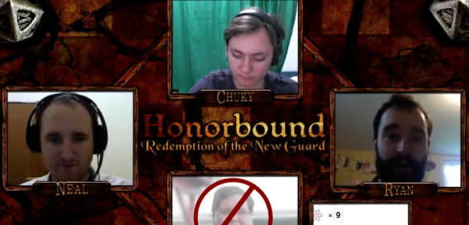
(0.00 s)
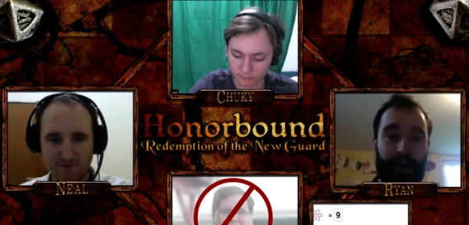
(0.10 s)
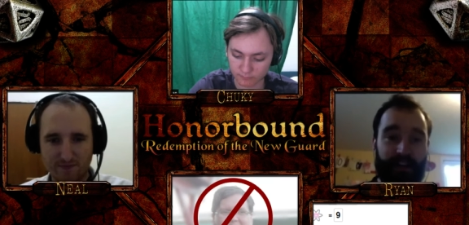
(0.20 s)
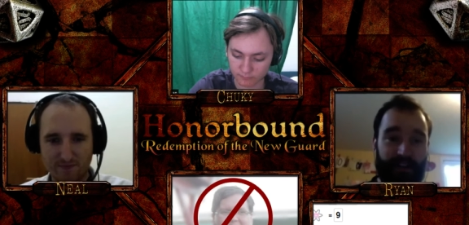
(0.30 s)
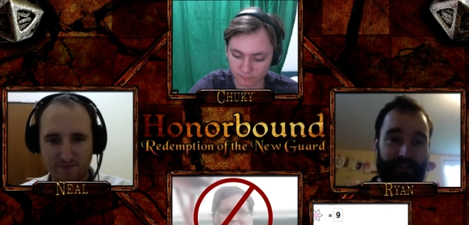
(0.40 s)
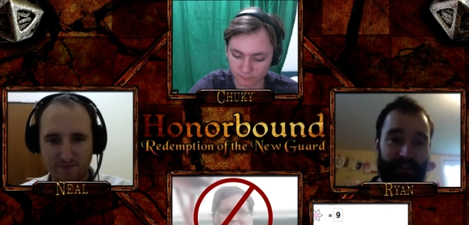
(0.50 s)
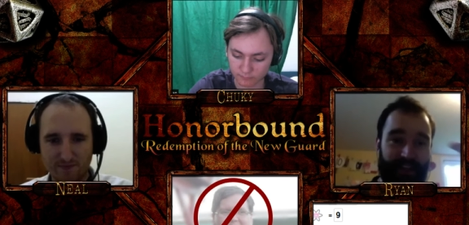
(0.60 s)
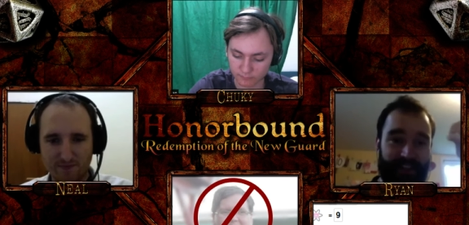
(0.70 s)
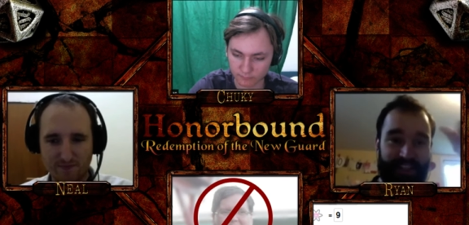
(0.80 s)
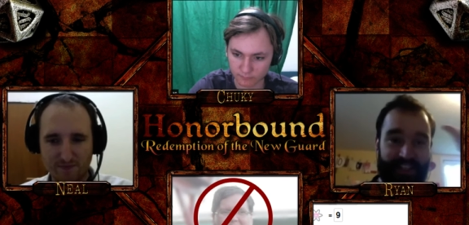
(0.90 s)
Speaker 1: Monk.
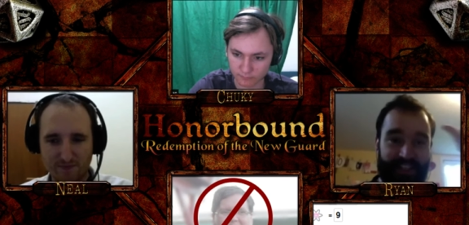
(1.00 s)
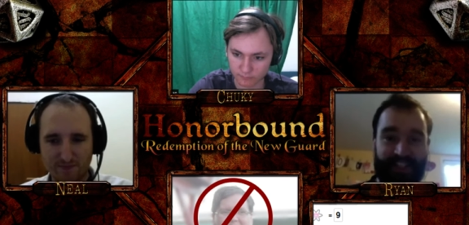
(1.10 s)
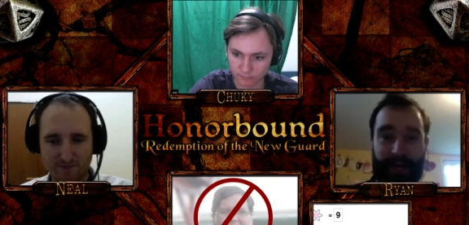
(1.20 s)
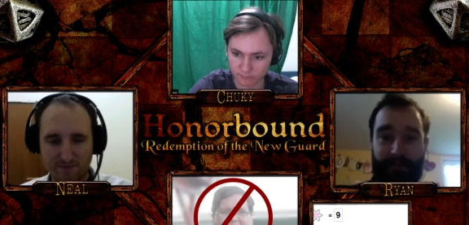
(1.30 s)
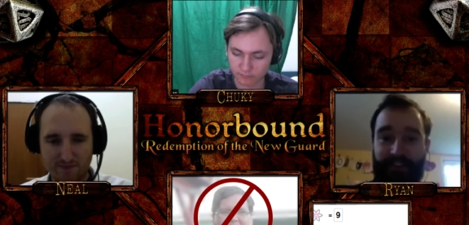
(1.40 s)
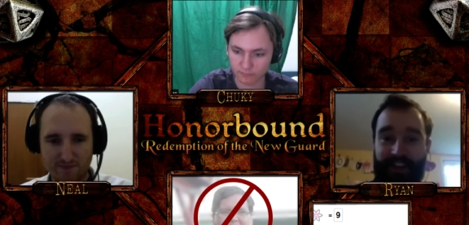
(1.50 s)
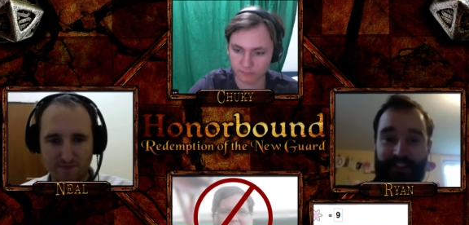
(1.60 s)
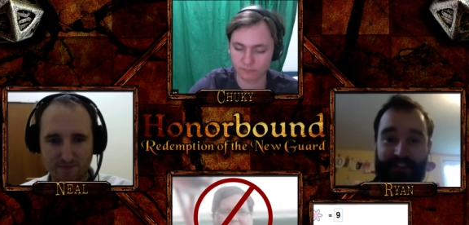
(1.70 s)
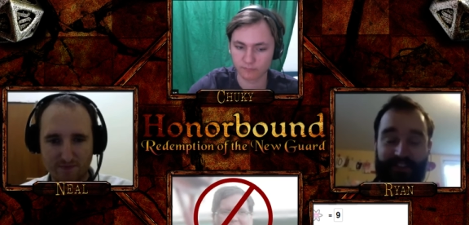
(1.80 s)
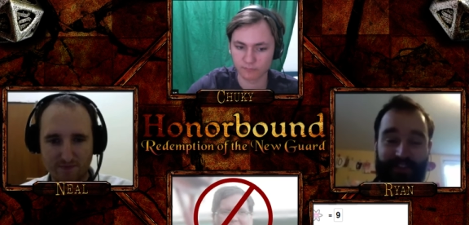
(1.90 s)
I snap my
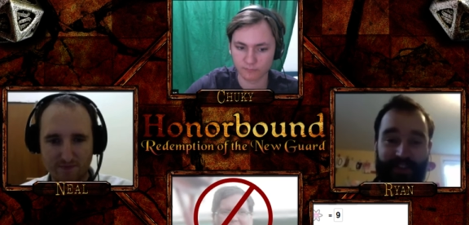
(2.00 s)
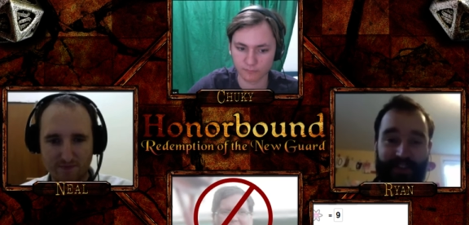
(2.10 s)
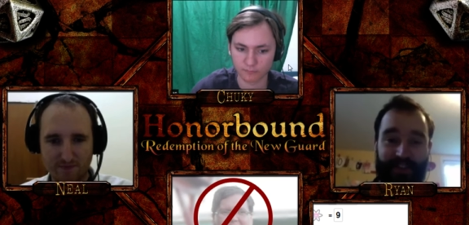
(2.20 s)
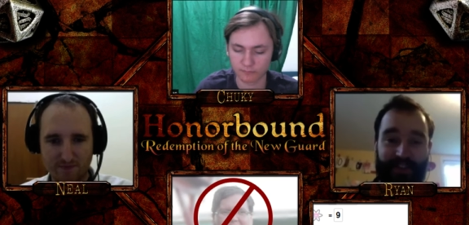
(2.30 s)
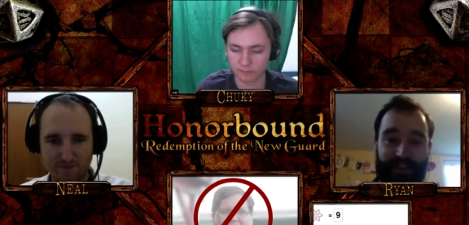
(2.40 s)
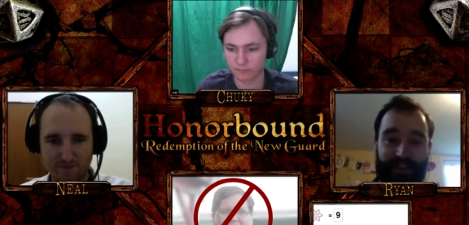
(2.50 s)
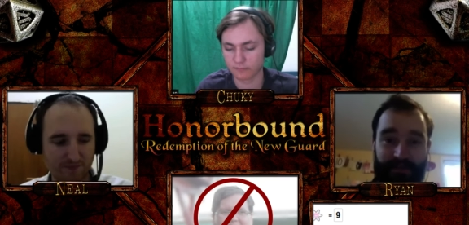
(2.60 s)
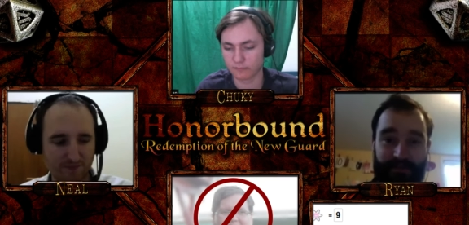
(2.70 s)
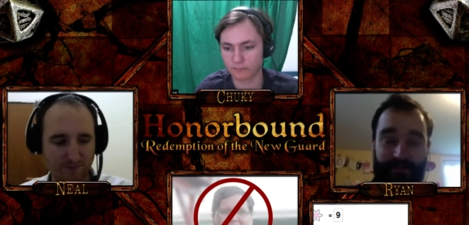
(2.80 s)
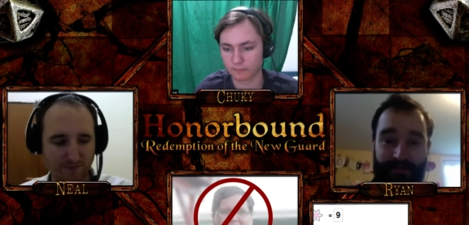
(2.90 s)
fingers in front of his
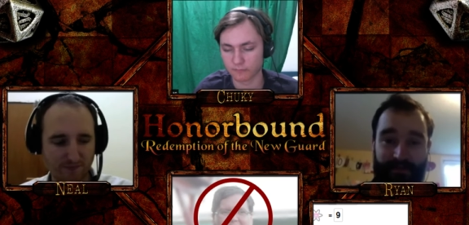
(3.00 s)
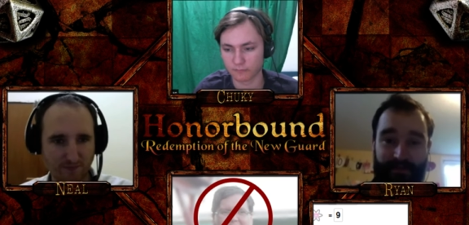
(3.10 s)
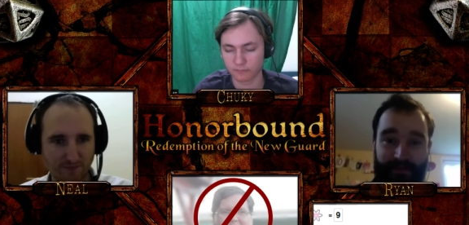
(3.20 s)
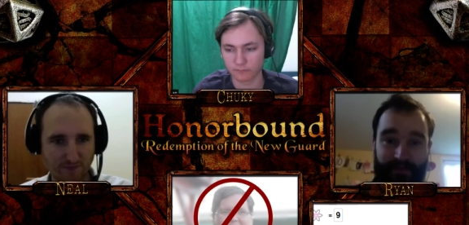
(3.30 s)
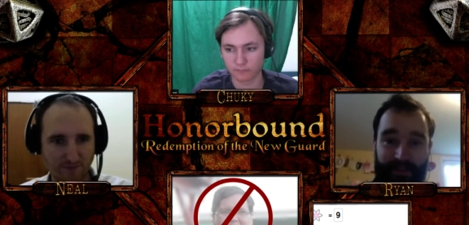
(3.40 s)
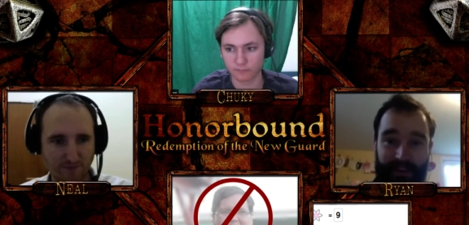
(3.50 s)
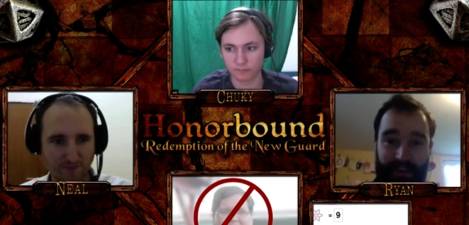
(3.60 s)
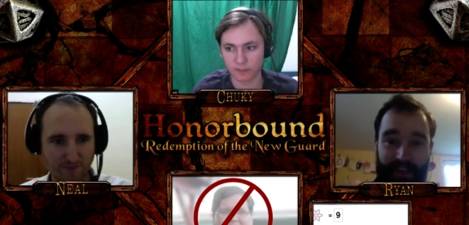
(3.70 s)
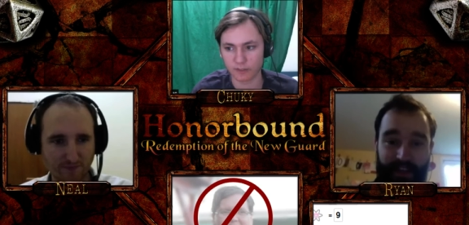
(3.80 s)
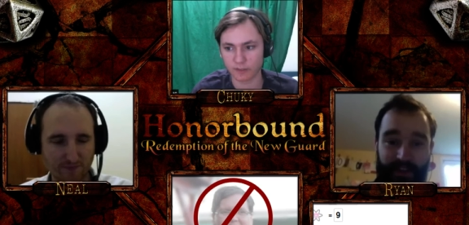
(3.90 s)
face.
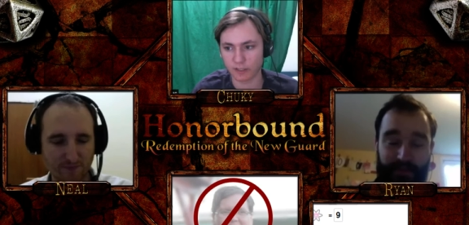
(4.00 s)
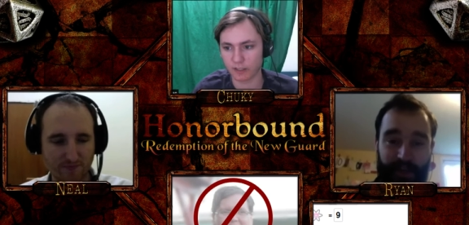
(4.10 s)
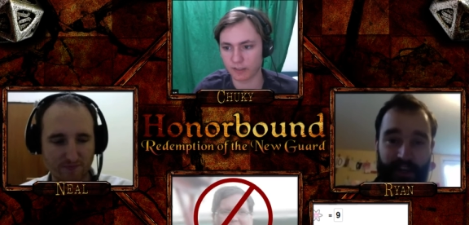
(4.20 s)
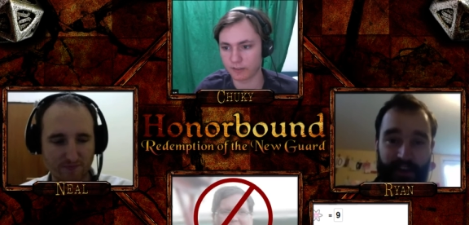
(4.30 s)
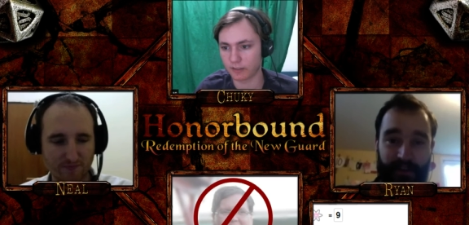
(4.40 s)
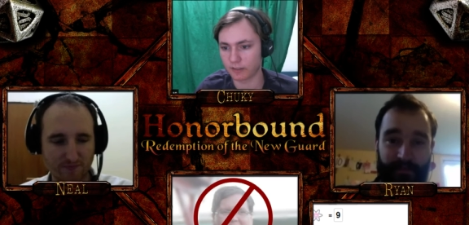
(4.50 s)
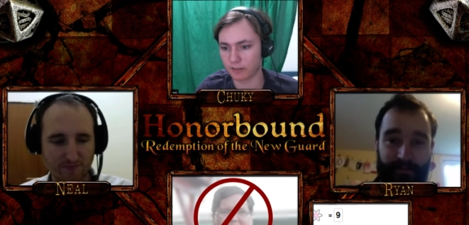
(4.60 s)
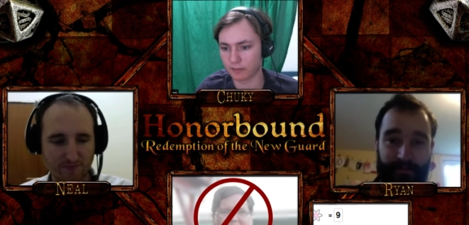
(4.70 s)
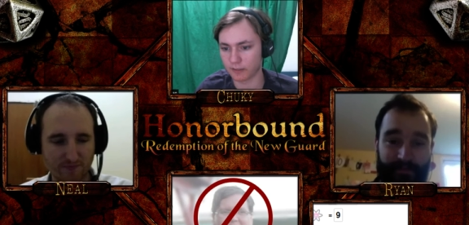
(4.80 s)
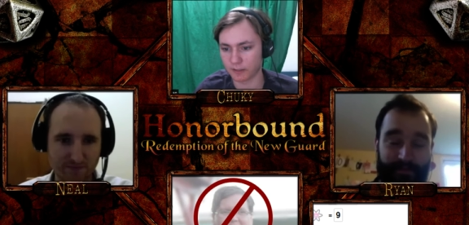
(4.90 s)
Can his eyes
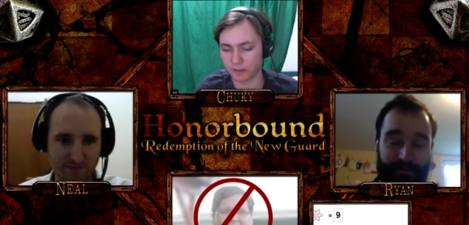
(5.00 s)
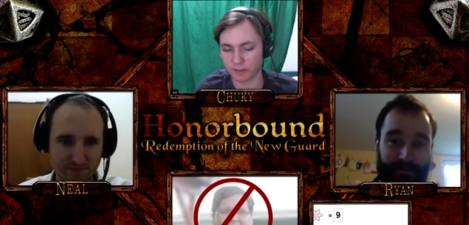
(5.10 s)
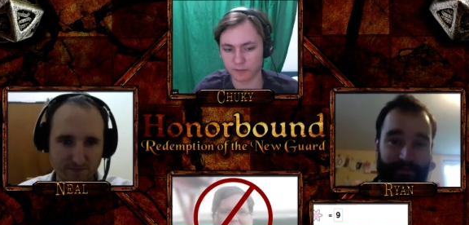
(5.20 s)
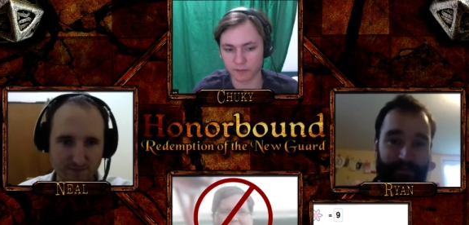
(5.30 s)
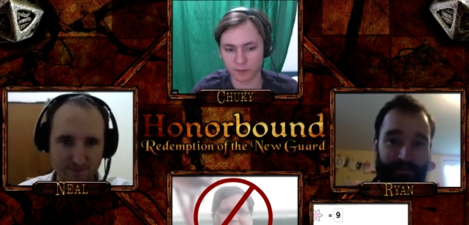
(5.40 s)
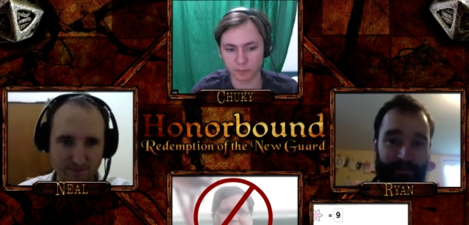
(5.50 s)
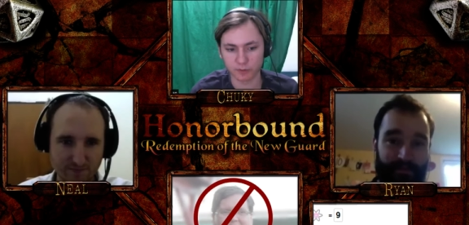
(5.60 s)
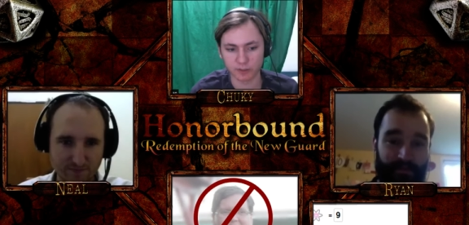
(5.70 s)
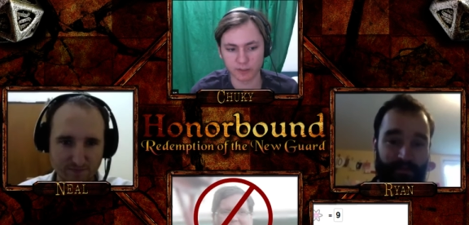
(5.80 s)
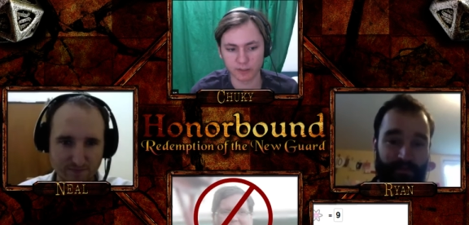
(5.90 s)
Speaker 2: are like, how do we
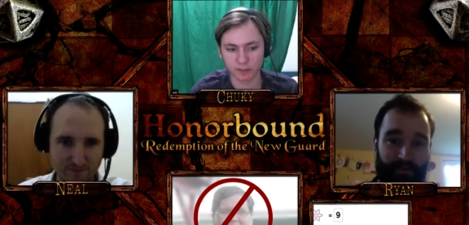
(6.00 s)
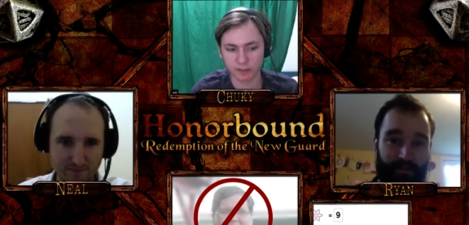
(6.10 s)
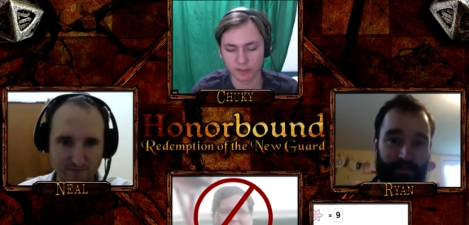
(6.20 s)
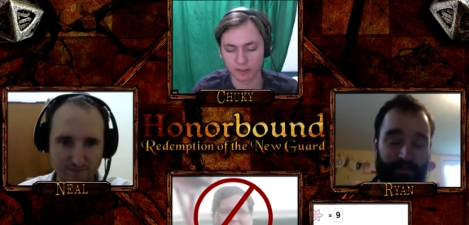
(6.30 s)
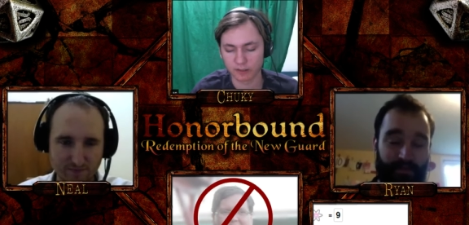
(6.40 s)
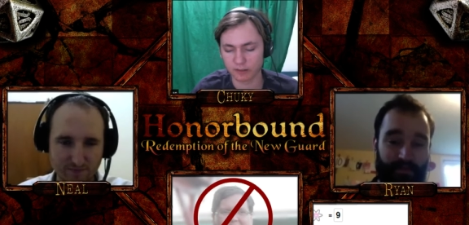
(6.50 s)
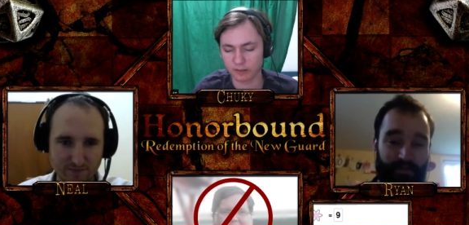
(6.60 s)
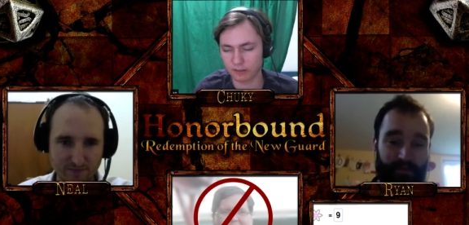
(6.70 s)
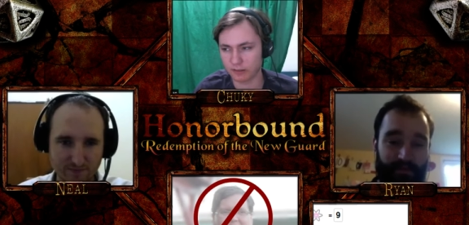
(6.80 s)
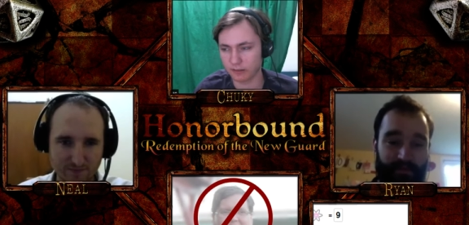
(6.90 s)
open?
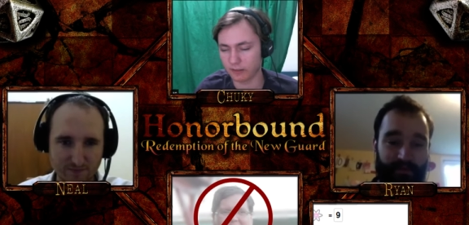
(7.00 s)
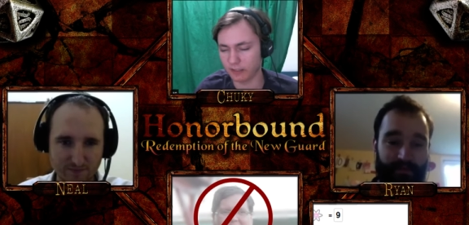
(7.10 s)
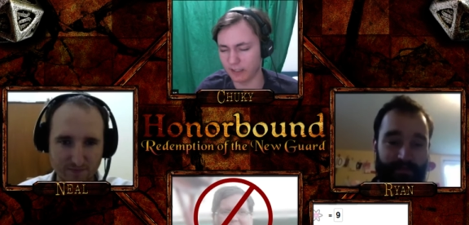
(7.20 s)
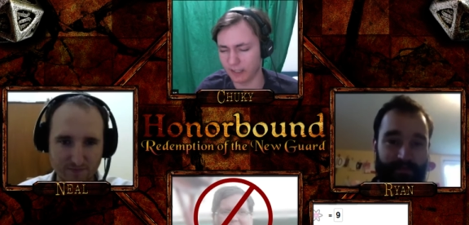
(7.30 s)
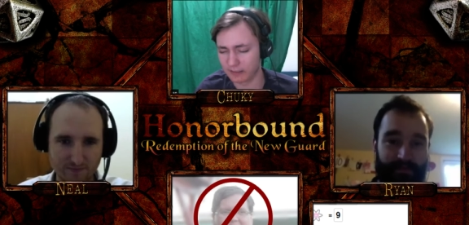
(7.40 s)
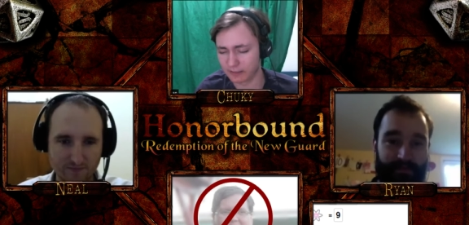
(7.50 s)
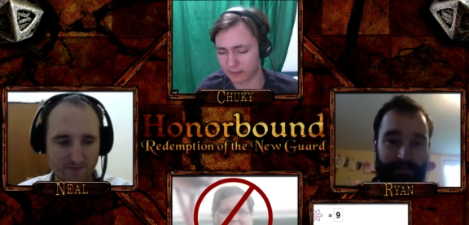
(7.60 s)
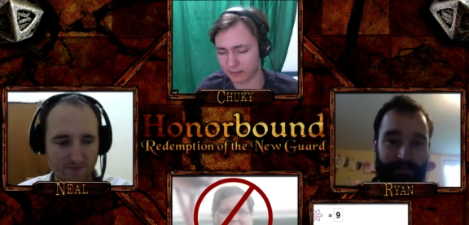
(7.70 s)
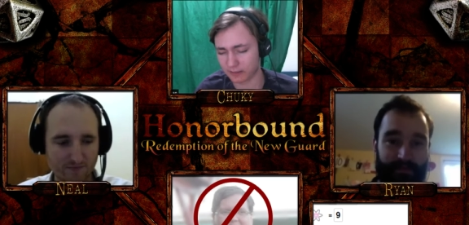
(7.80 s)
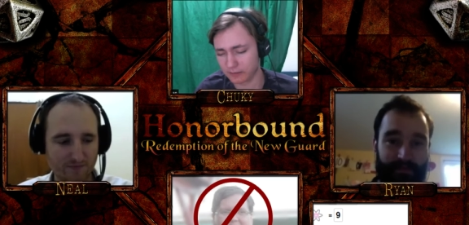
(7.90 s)

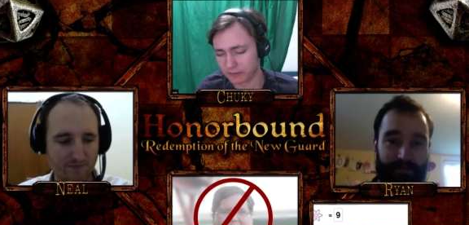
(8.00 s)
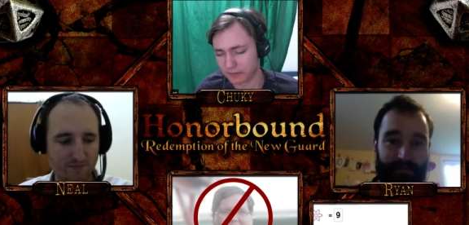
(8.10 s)
Yes.